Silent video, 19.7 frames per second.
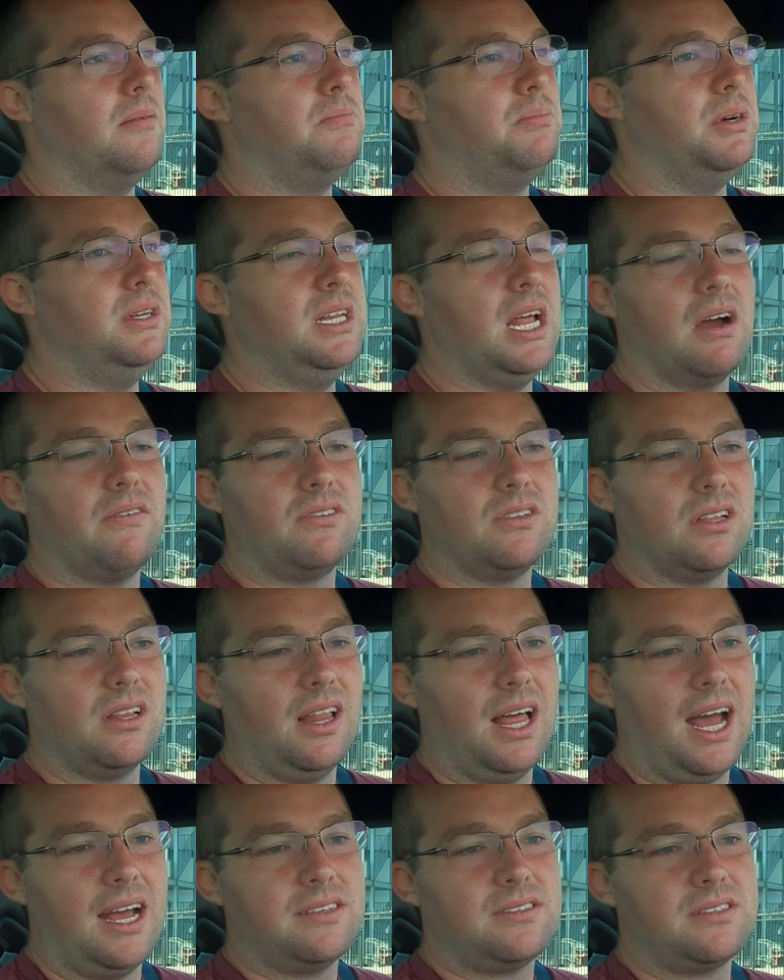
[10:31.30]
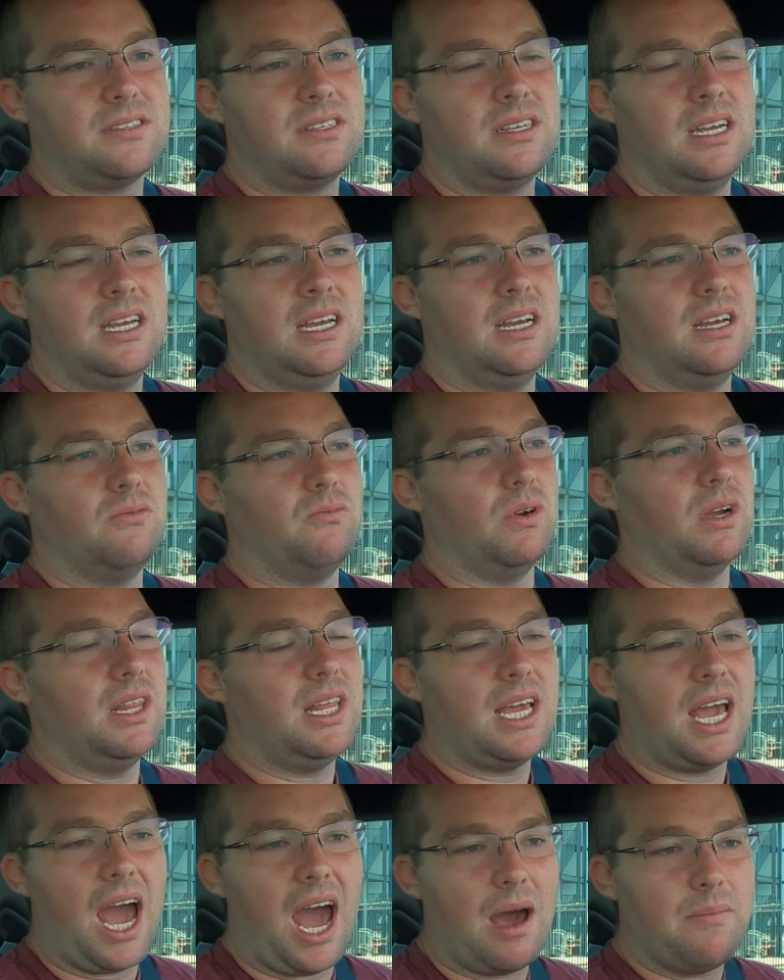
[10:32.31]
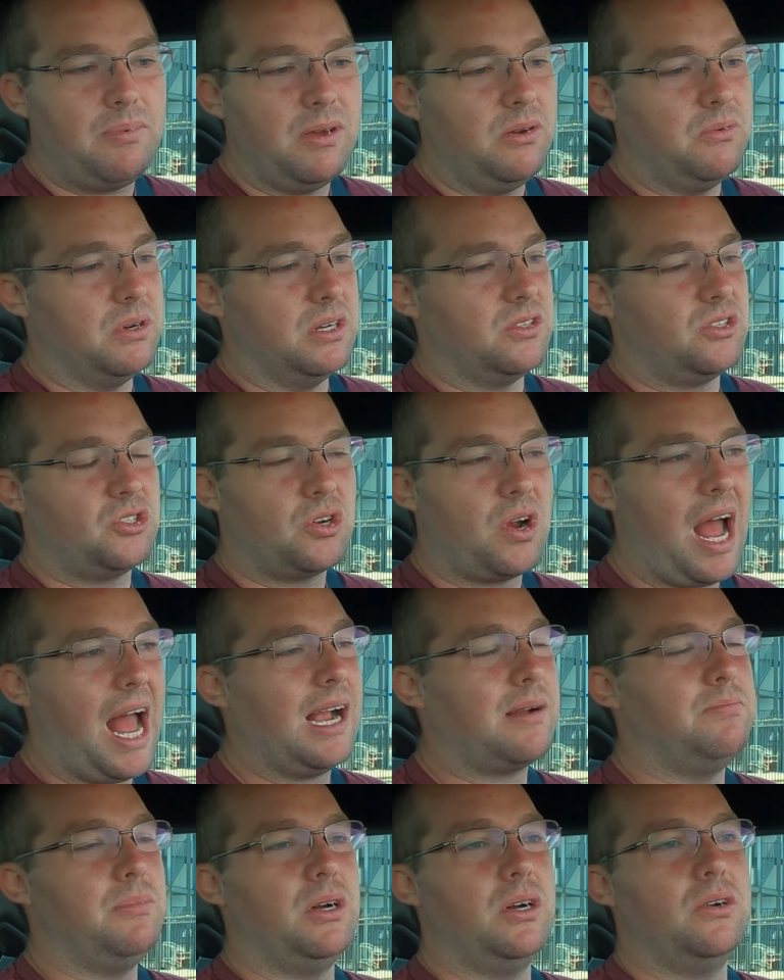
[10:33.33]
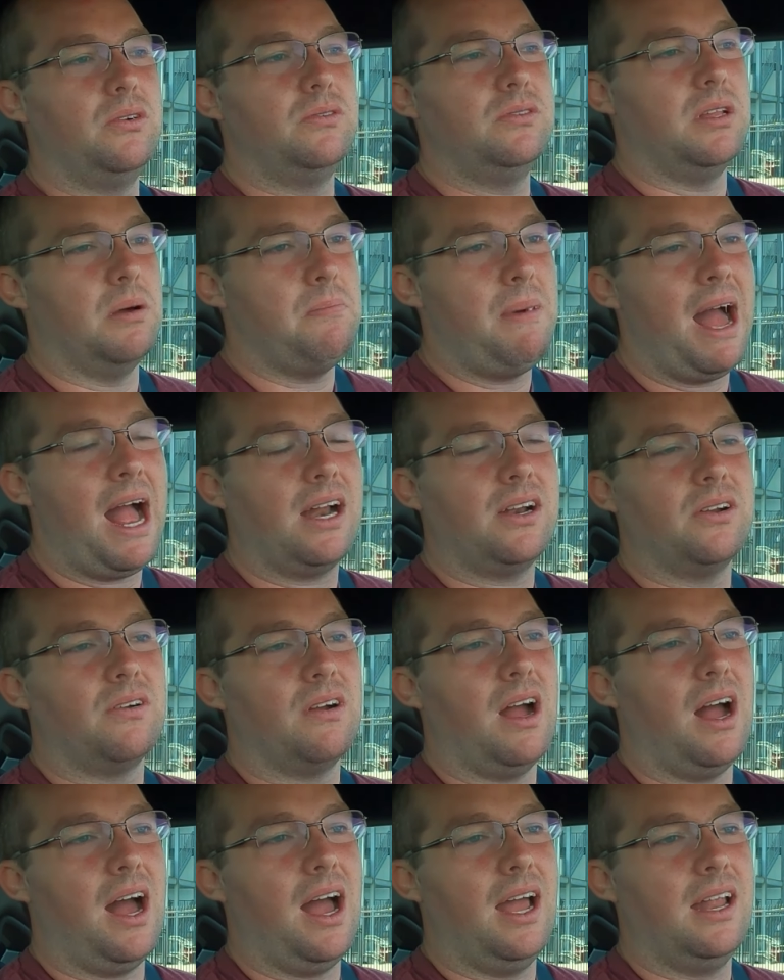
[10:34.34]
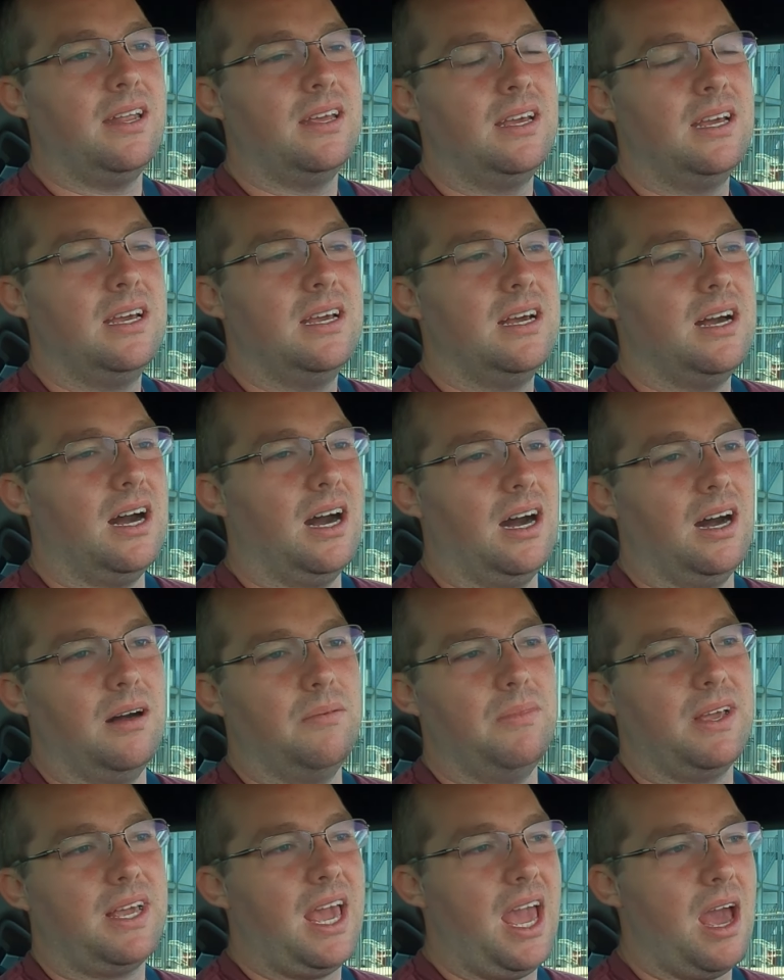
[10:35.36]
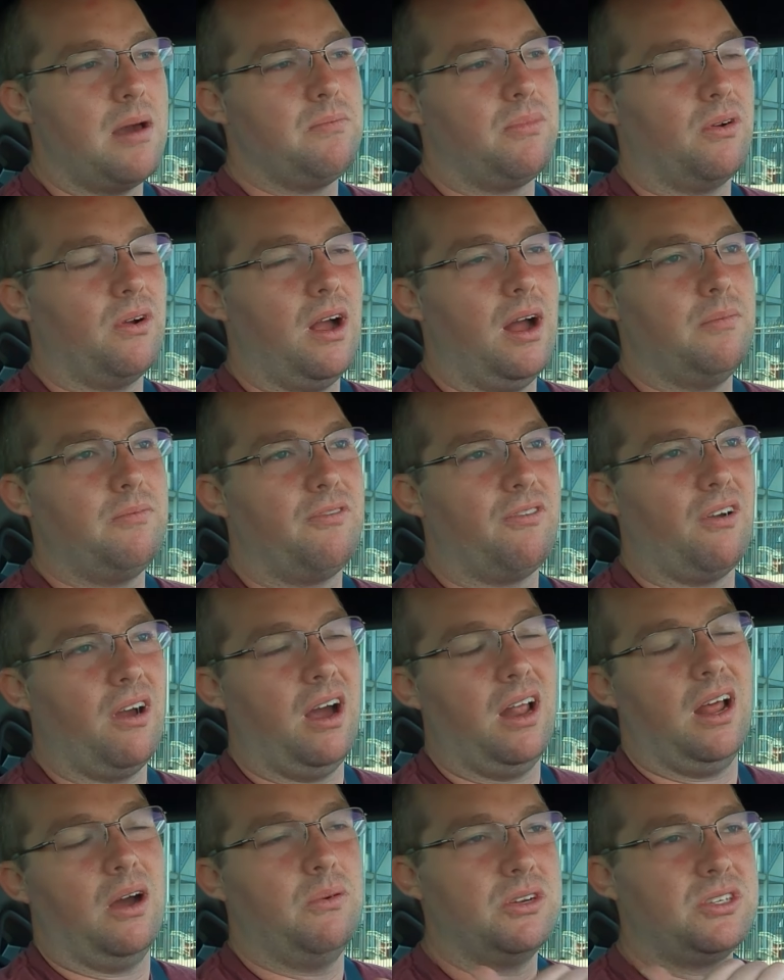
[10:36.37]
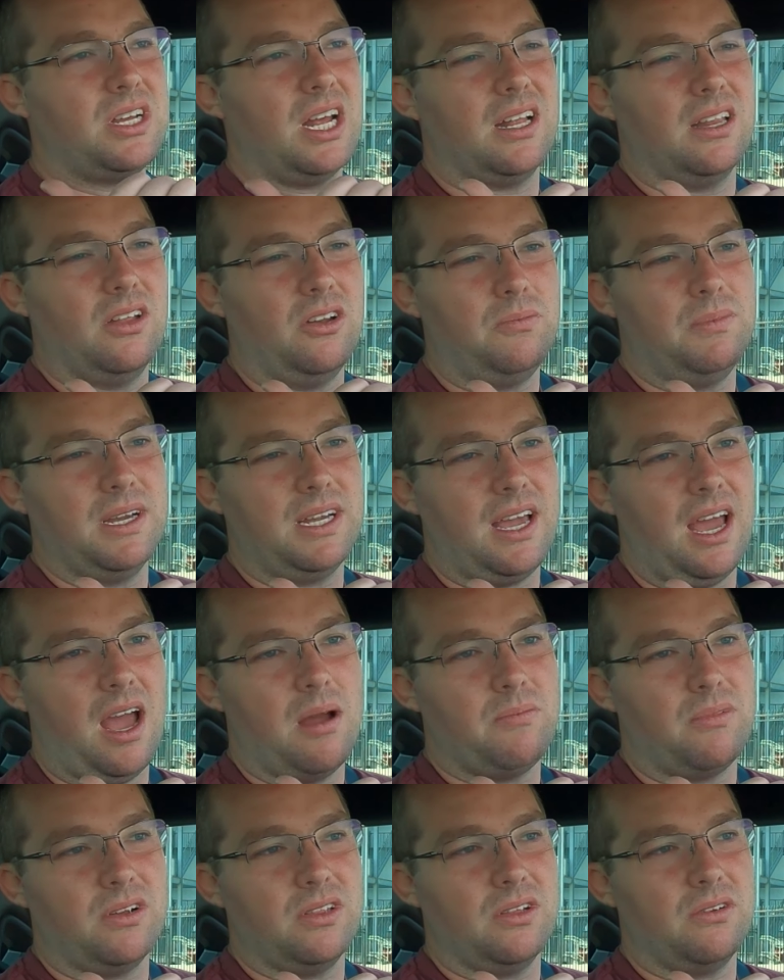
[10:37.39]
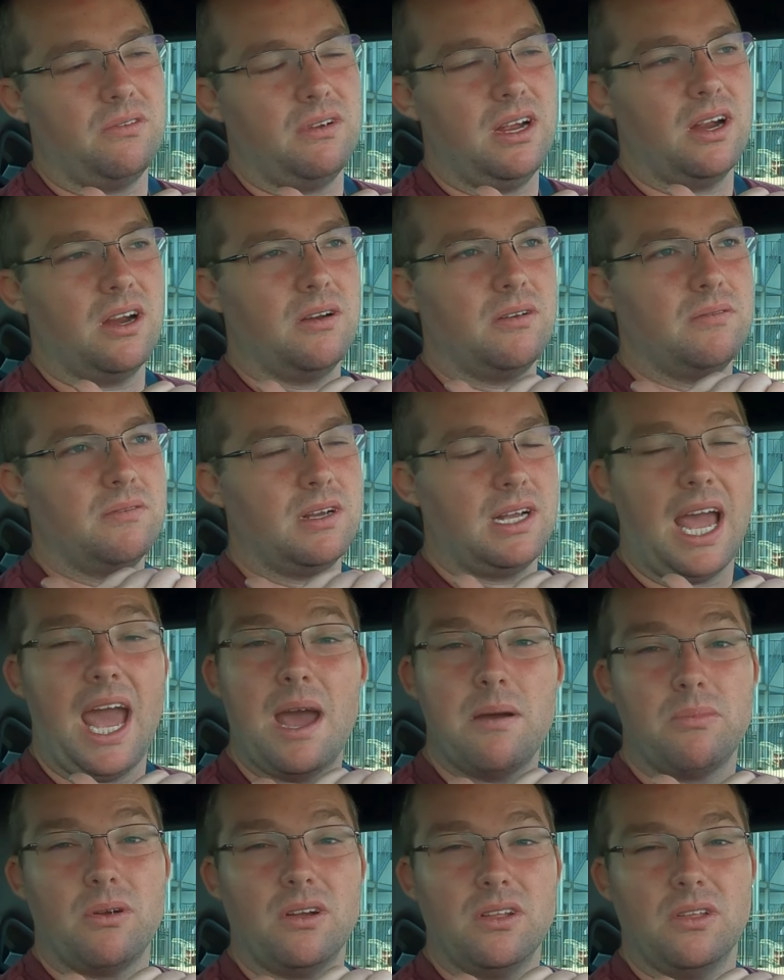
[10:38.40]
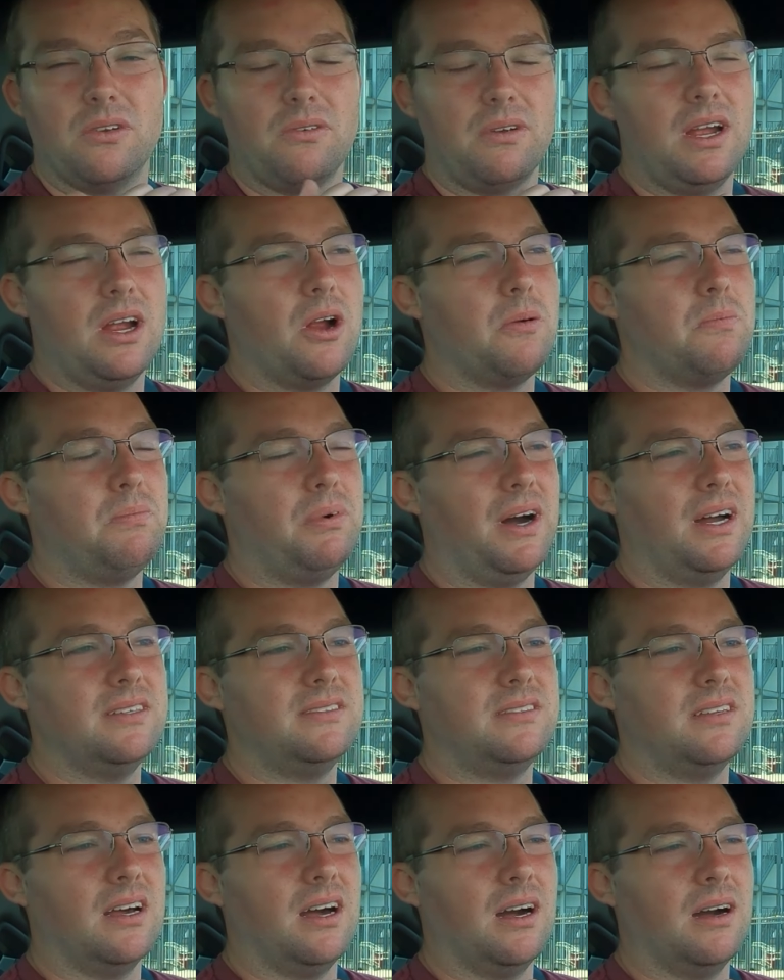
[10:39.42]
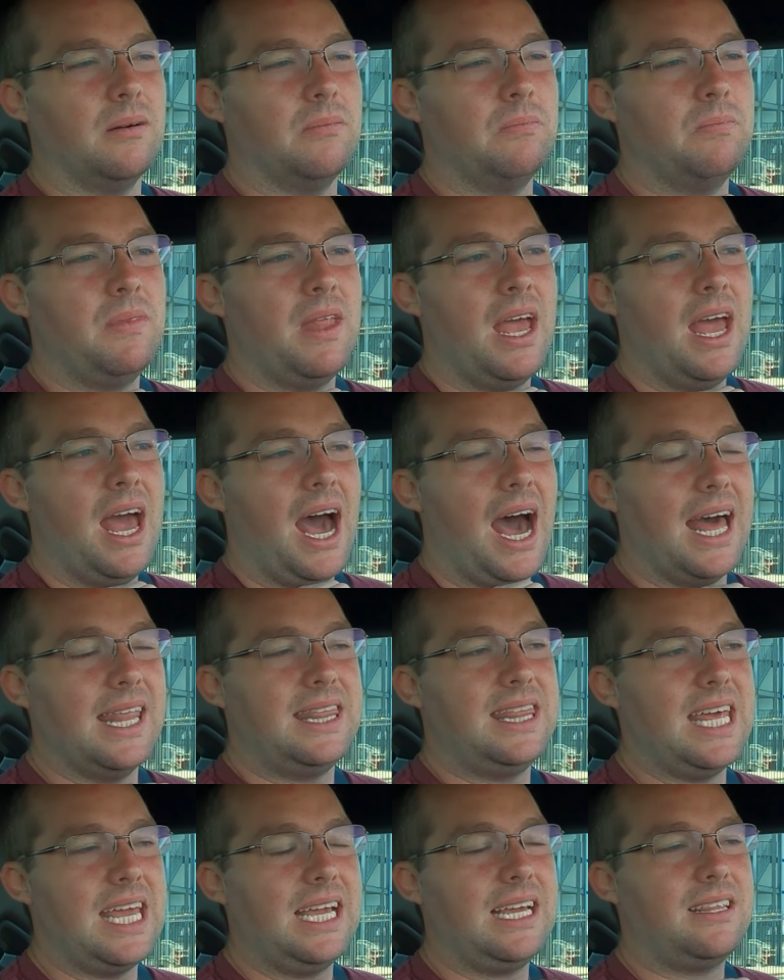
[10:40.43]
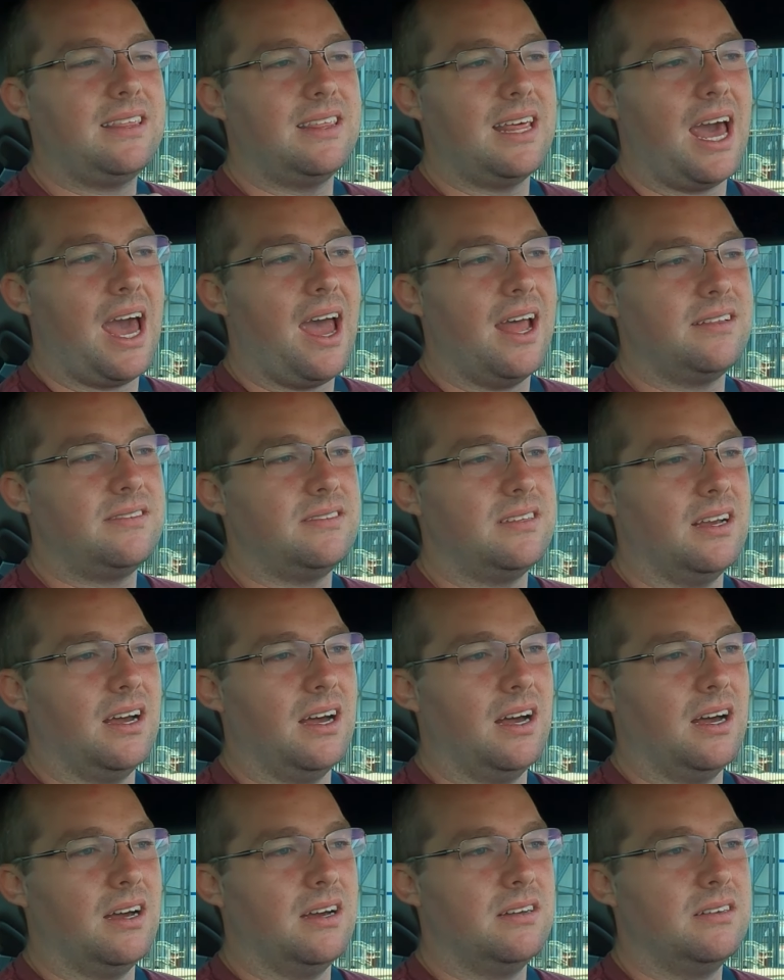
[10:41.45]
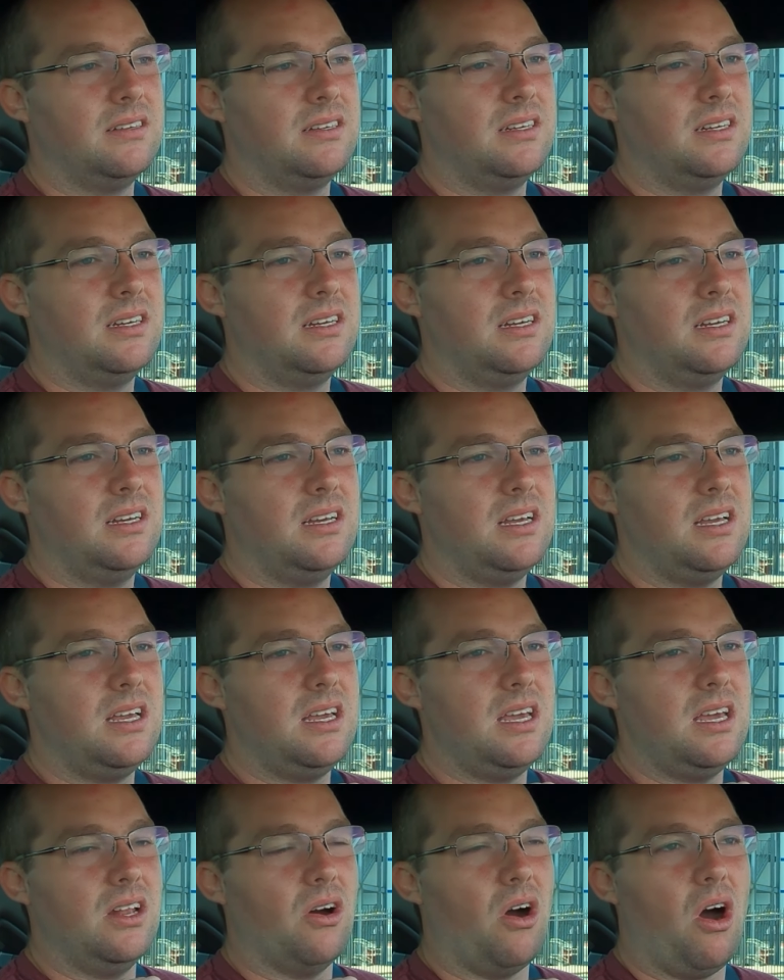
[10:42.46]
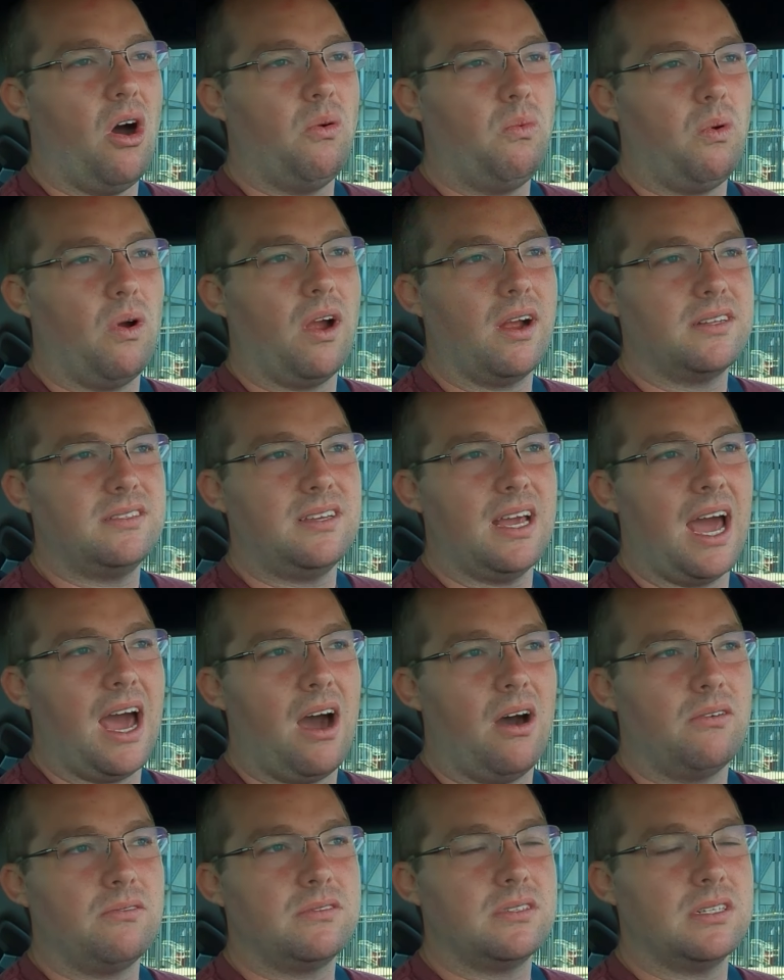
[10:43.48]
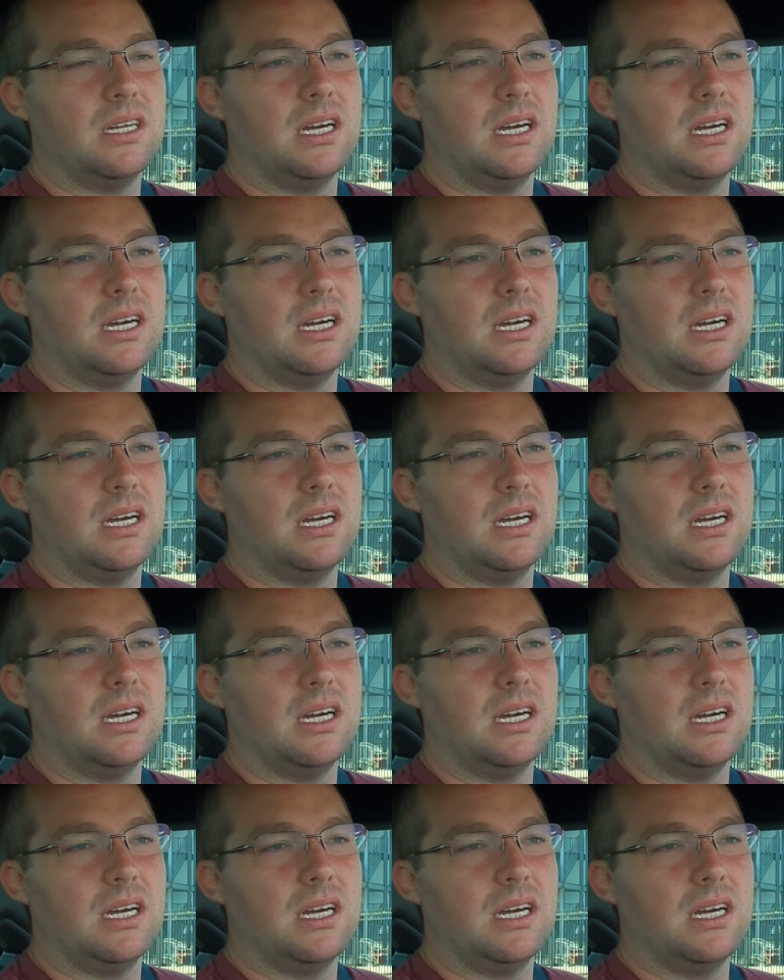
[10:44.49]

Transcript: But nevertheless, really happy with track mode, the MagneRide, the camber up front. I wish I had a little bit camber in the rear, but I think that it all worked out